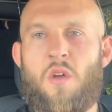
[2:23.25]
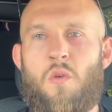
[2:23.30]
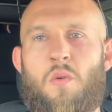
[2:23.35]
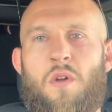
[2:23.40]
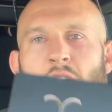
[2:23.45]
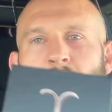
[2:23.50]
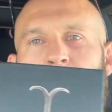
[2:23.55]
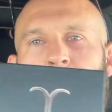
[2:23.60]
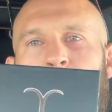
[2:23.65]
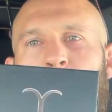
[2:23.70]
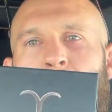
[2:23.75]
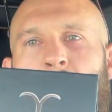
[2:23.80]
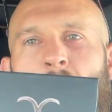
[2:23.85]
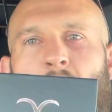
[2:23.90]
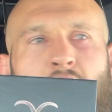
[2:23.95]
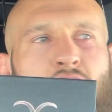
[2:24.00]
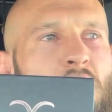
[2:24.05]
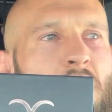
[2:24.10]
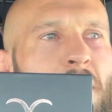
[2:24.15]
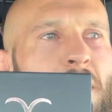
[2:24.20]
We got the
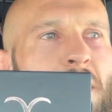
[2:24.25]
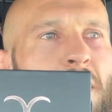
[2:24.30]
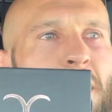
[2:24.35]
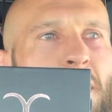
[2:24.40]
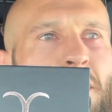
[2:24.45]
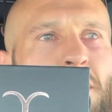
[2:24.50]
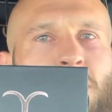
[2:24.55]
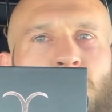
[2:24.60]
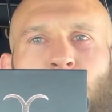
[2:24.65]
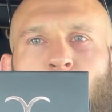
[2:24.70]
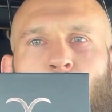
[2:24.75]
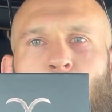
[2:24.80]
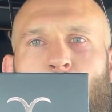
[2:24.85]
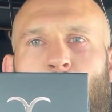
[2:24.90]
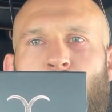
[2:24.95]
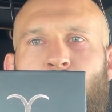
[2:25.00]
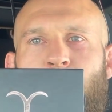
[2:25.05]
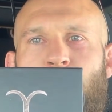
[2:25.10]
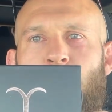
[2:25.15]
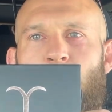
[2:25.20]
box right here, the
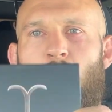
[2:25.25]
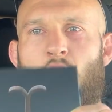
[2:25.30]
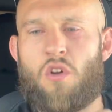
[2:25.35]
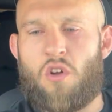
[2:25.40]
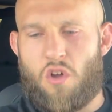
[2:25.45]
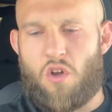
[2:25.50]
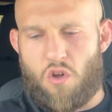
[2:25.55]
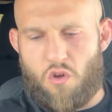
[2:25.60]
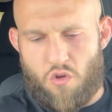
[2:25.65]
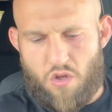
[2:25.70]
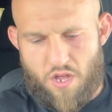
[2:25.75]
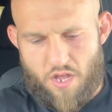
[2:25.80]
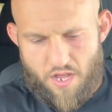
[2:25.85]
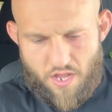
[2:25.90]
Jacoje logo.